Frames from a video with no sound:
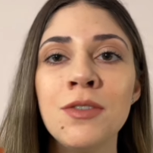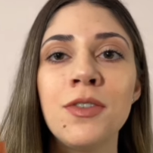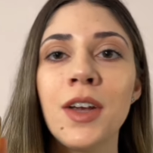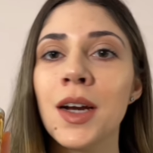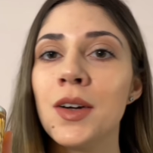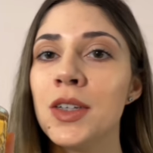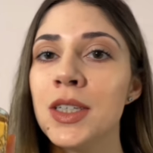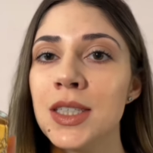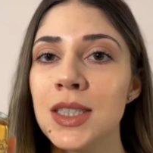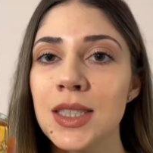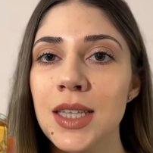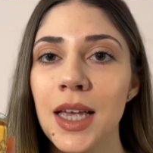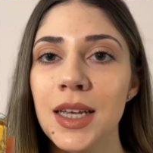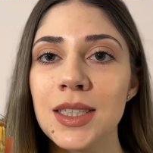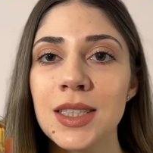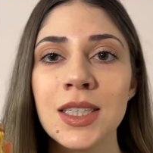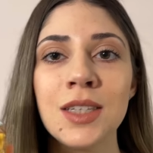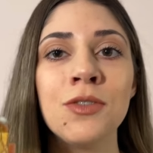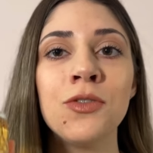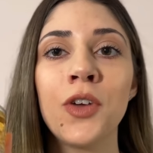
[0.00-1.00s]
very
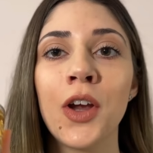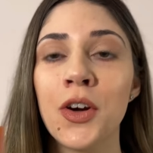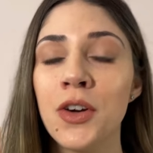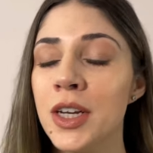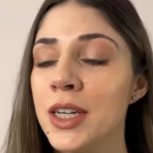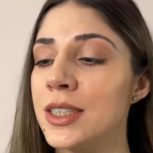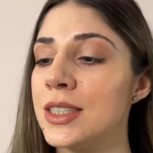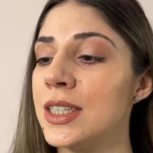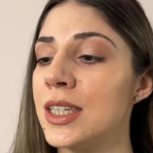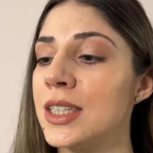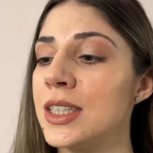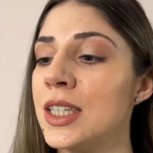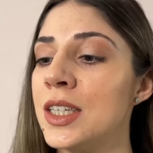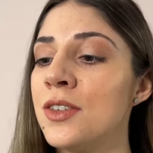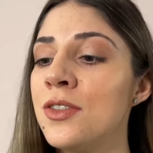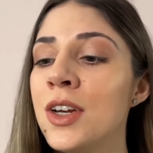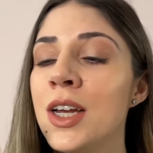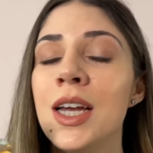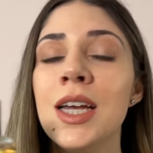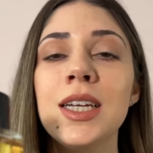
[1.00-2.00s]
sexy, very addictive.